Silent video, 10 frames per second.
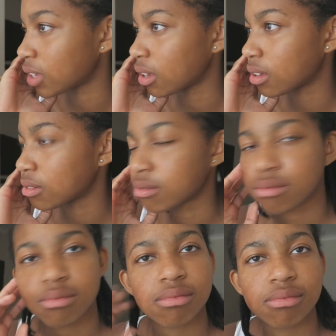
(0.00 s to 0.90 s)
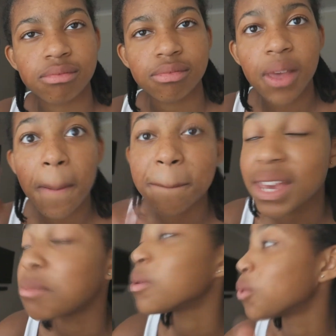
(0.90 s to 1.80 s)
Yeah,
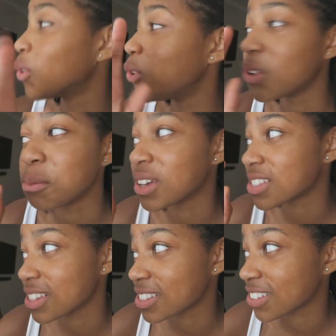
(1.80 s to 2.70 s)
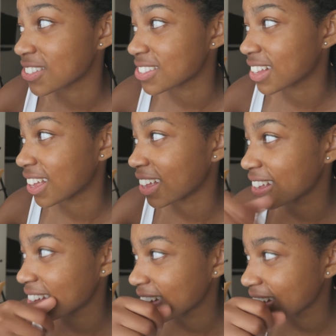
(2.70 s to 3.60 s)
maybe we'll annoy my sister who's there.